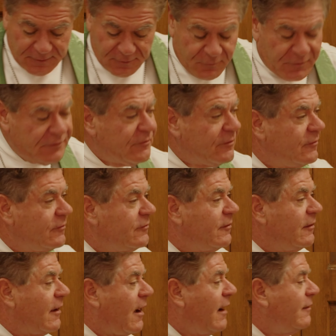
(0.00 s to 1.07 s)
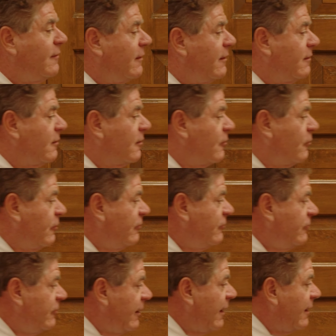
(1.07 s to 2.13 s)
which is the idea that
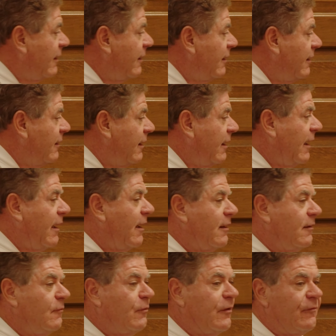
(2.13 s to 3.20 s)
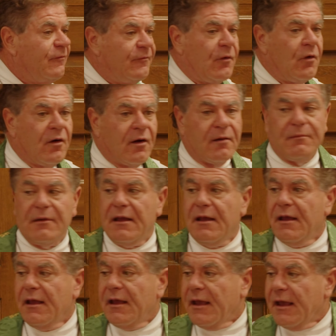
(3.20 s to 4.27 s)
Christianity can reform
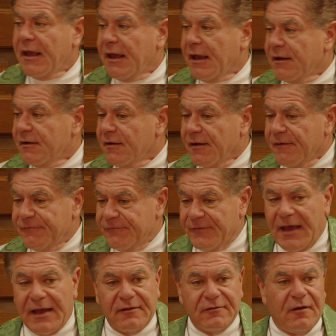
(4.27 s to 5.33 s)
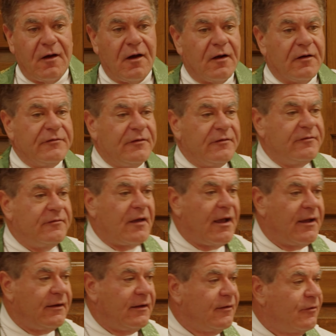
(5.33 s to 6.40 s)
and affect our
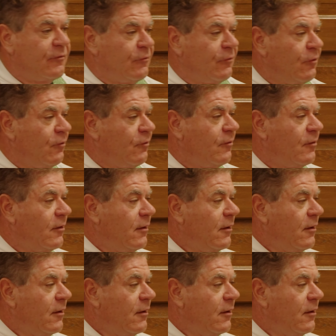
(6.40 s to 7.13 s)
society through